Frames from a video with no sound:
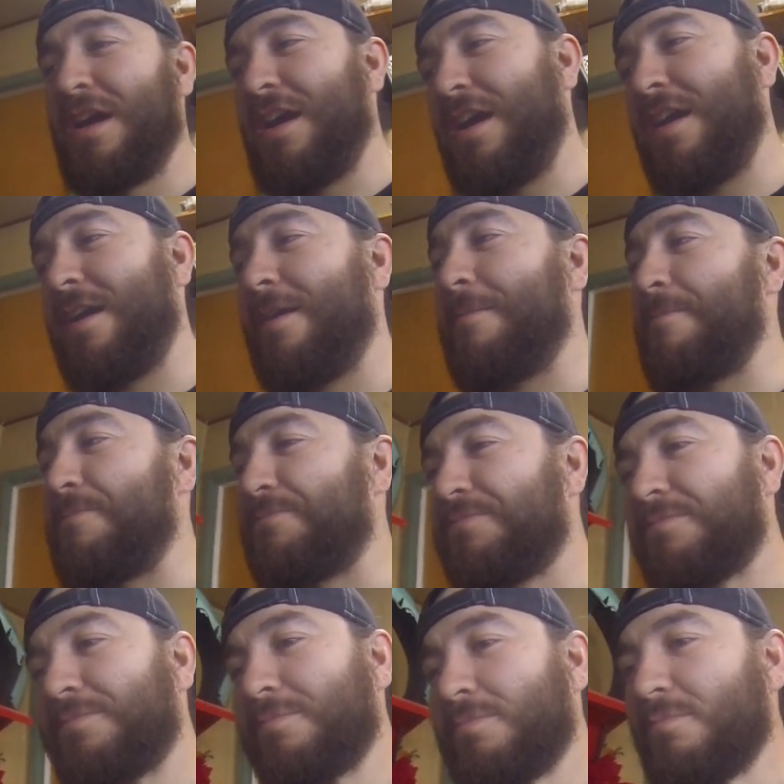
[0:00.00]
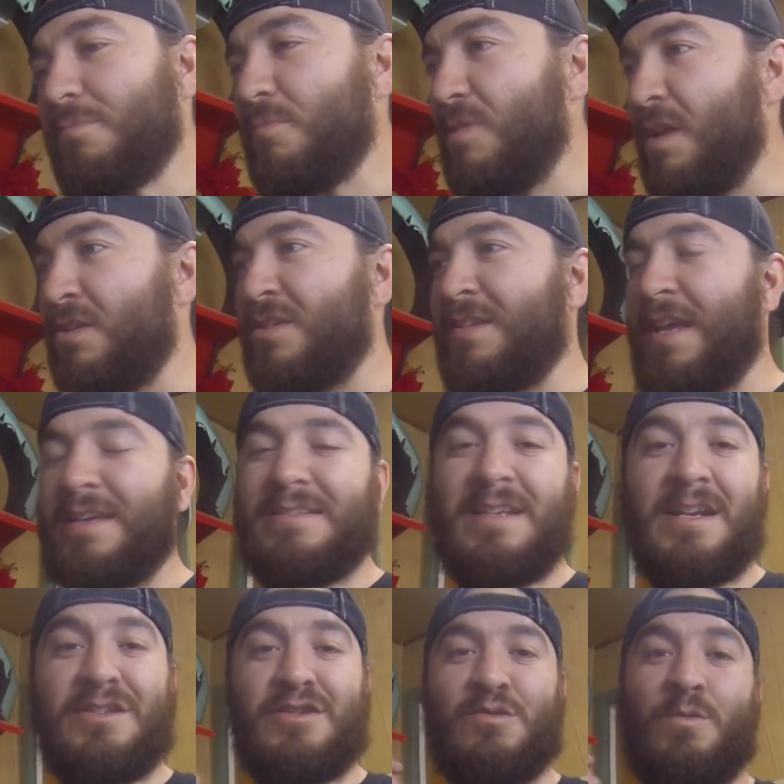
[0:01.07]
Just like I said,
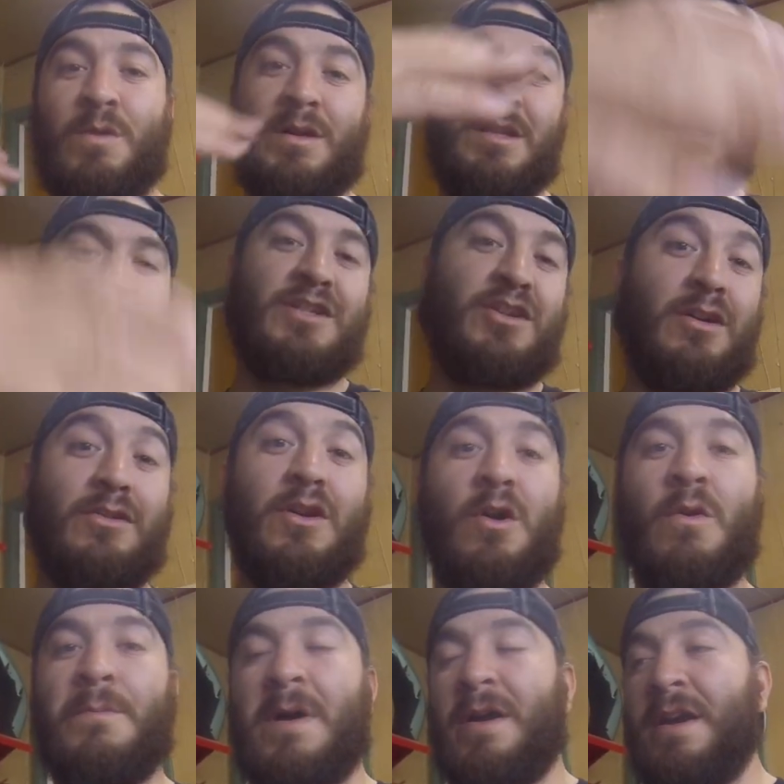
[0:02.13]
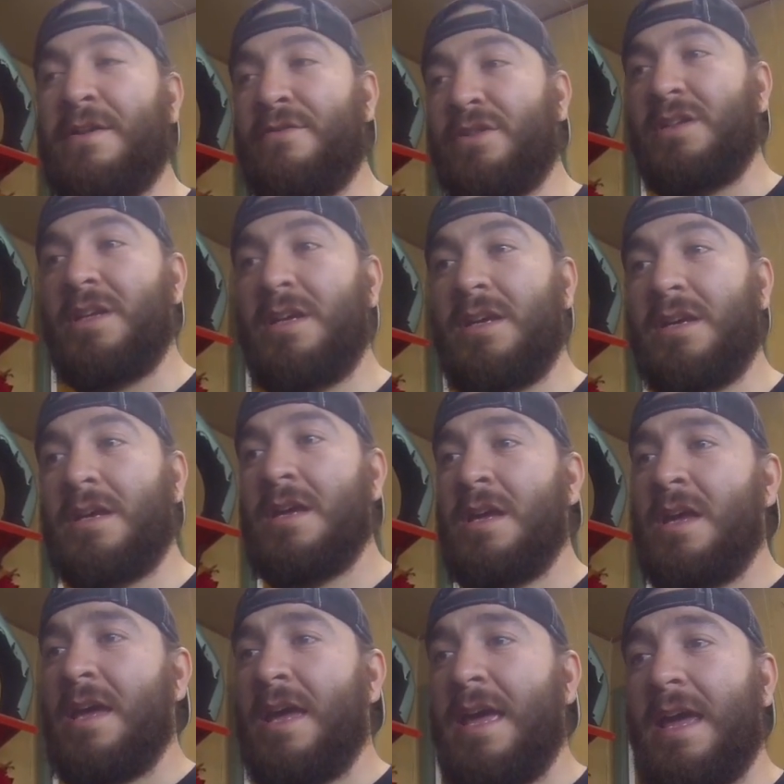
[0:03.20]
I just wanted to let y'all know about everything.
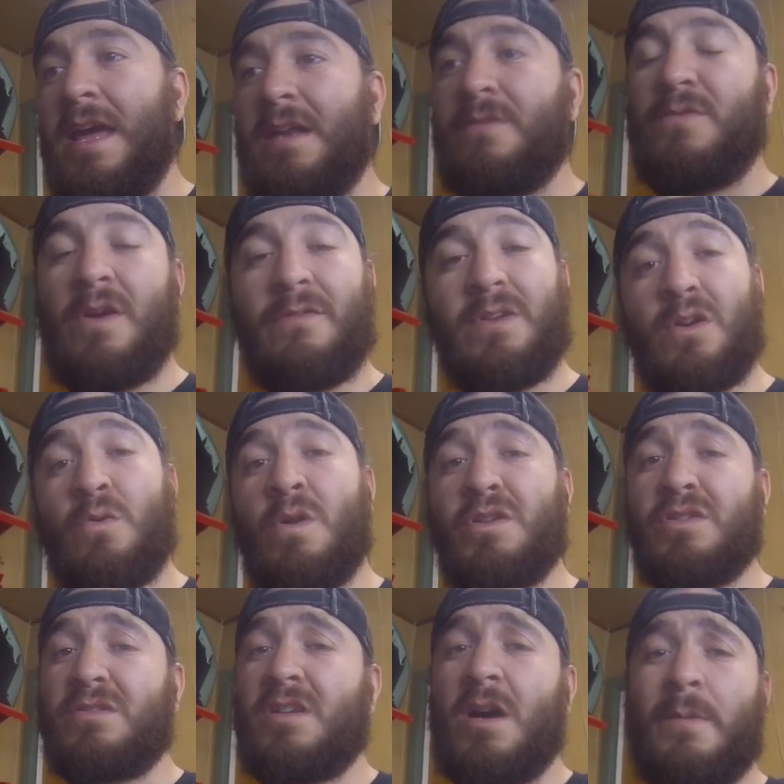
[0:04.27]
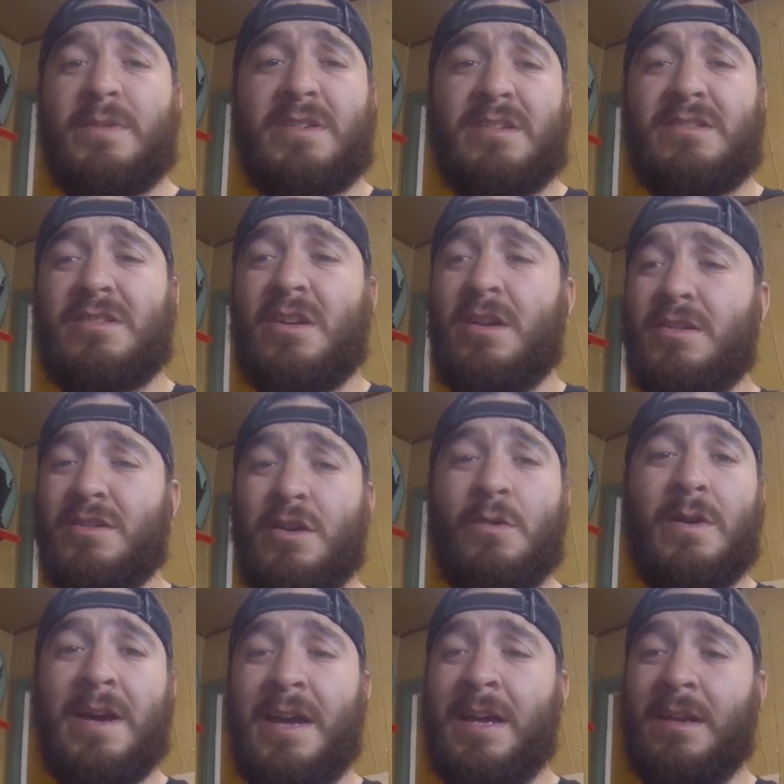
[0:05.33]
And if you have any questions, comments, concerns, go
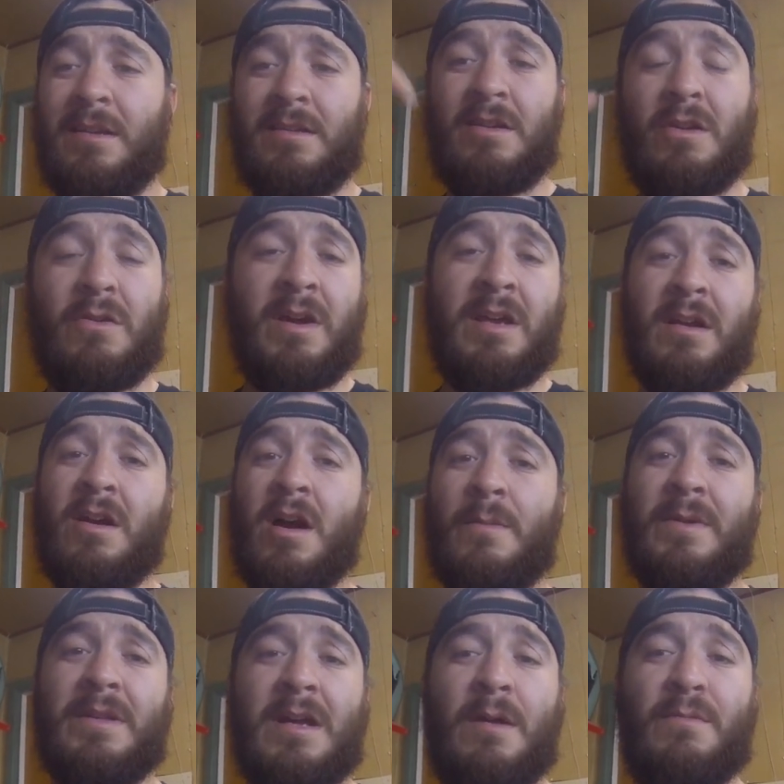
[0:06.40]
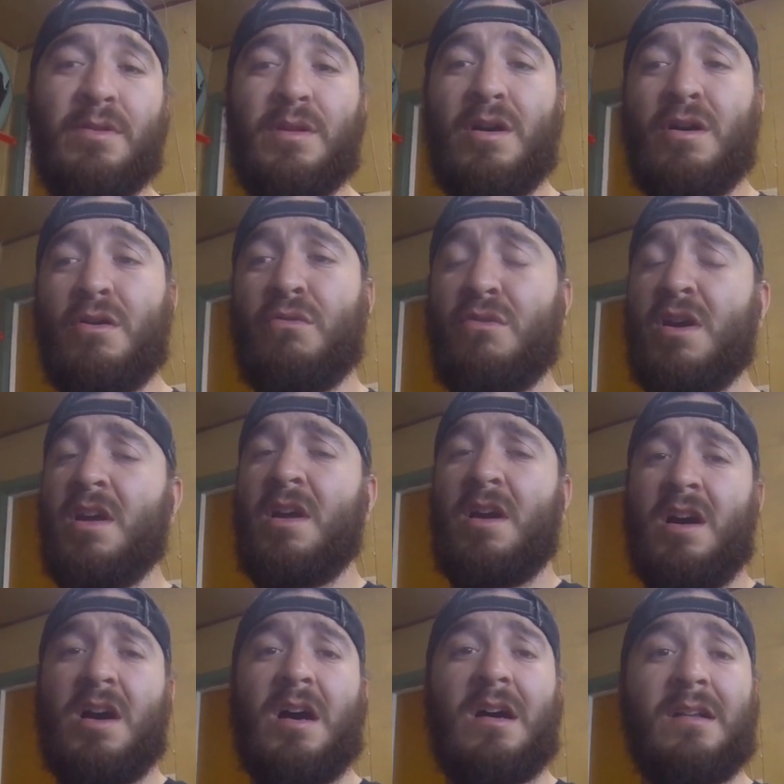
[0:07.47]
ahead and, you know, hit a comment down below.
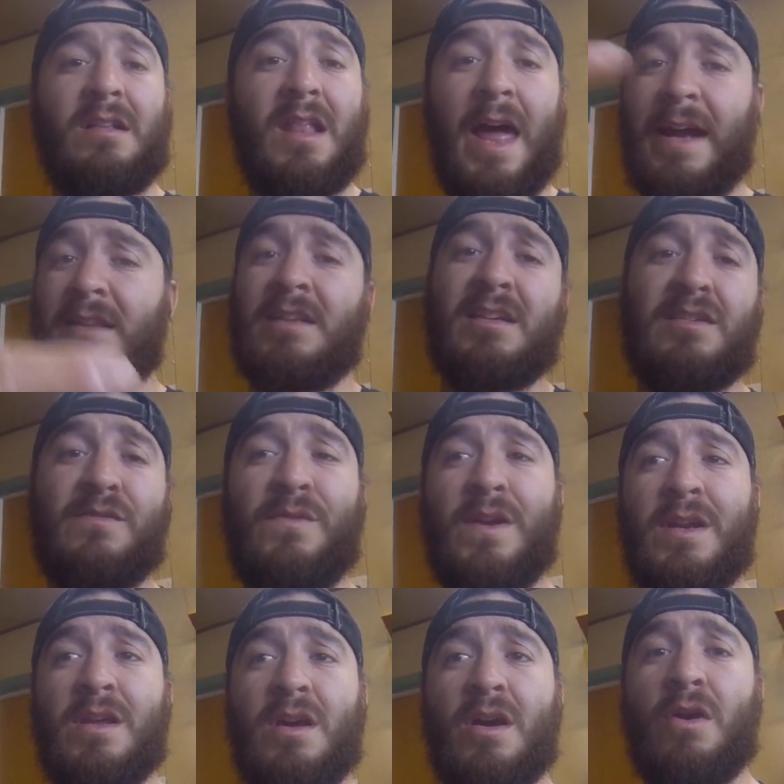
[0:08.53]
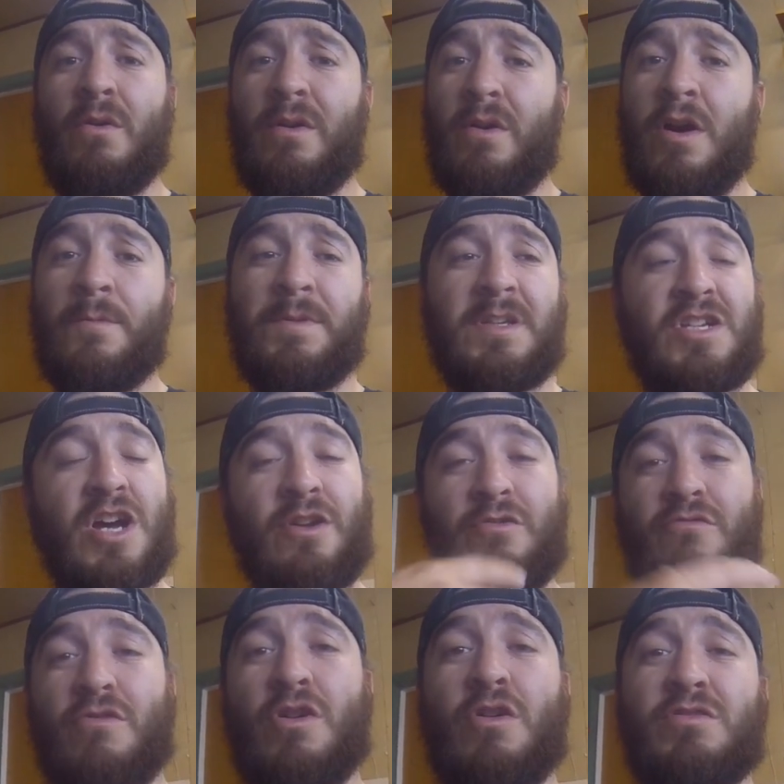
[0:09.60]
Like this video. It'll help the channel
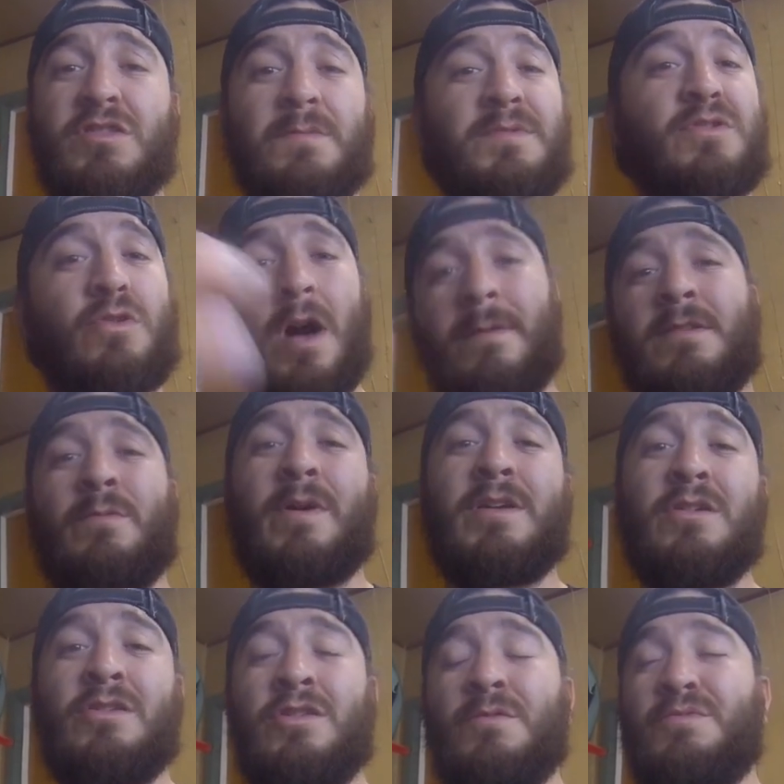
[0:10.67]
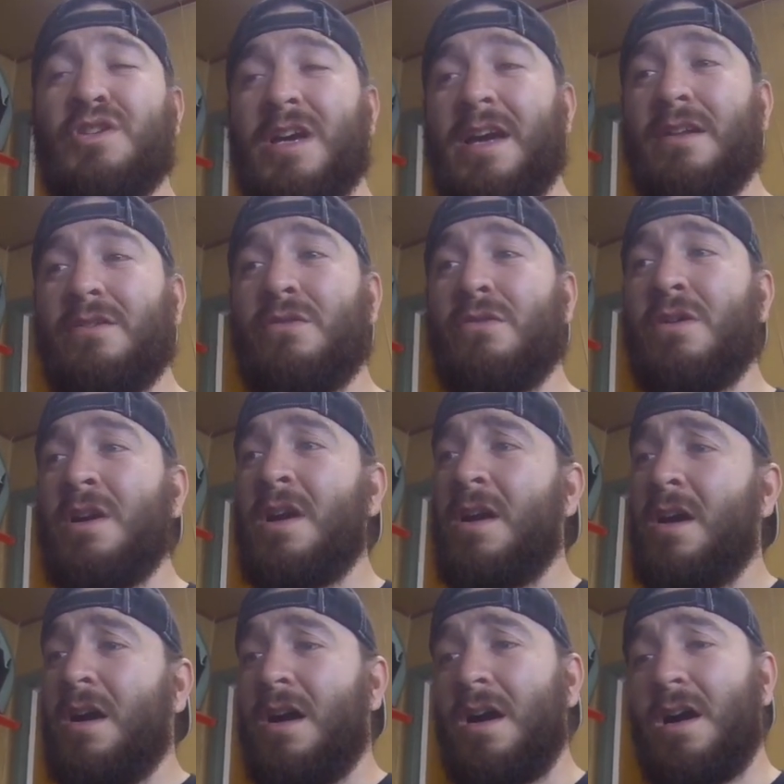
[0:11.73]
grow. Subscribe to my YouTube channel.
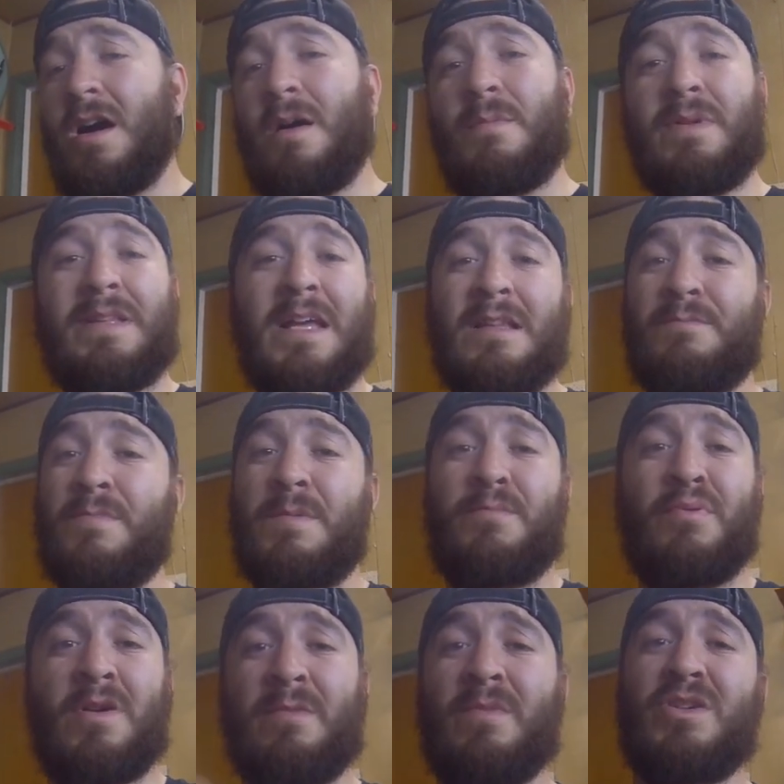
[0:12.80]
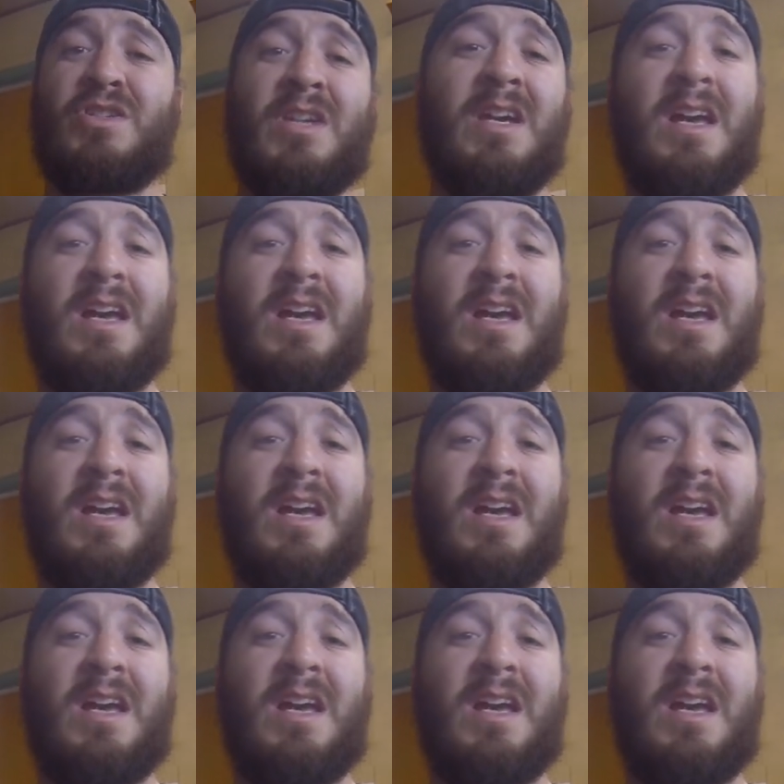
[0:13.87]
And that'd be pretty much it,